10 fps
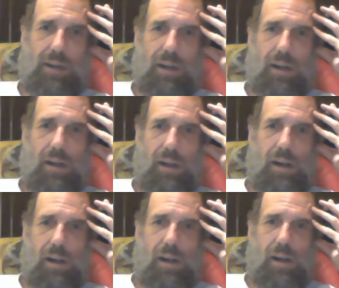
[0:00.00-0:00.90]

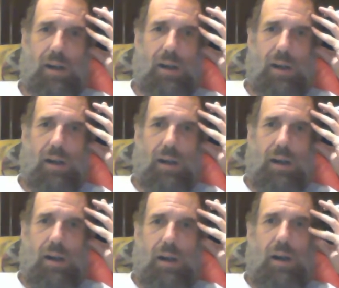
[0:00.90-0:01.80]

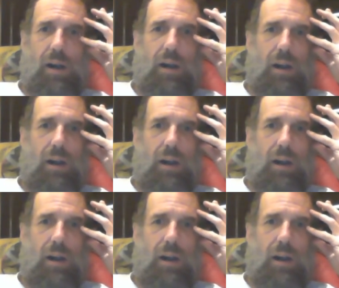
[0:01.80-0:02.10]
(no one is talking)